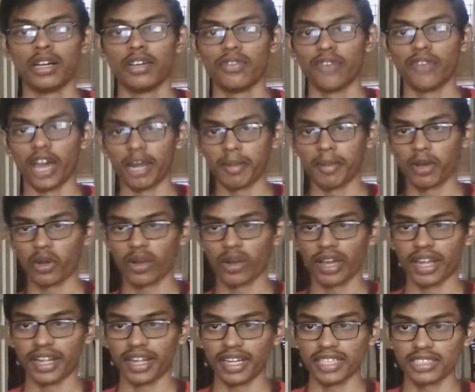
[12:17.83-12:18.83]

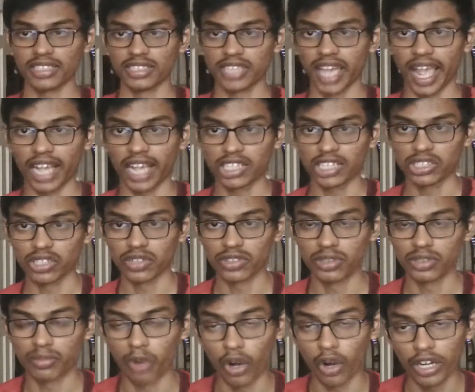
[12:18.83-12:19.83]
pharmacokinetics, the action of
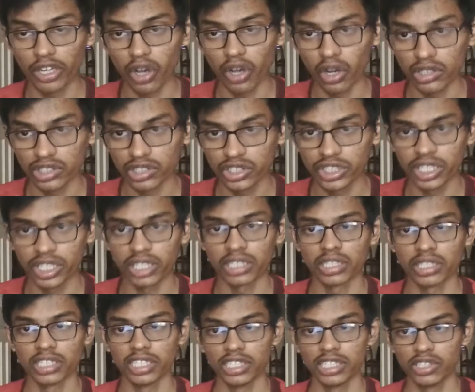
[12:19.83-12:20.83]
the body on the
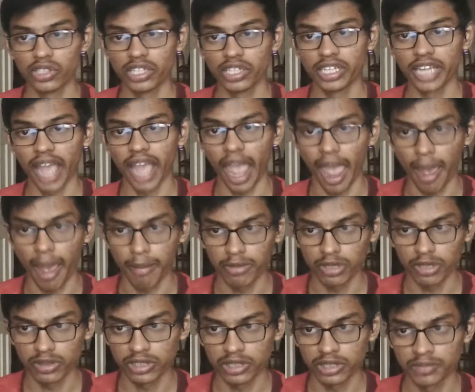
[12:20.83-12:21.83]
drug, including
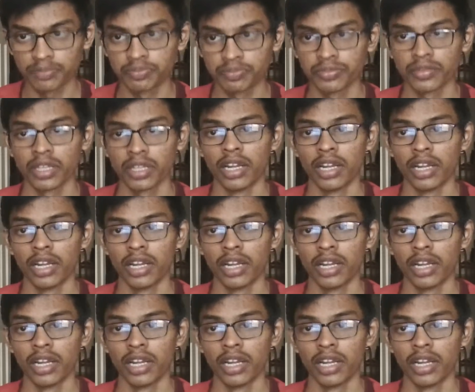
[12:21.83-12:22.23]
absorption,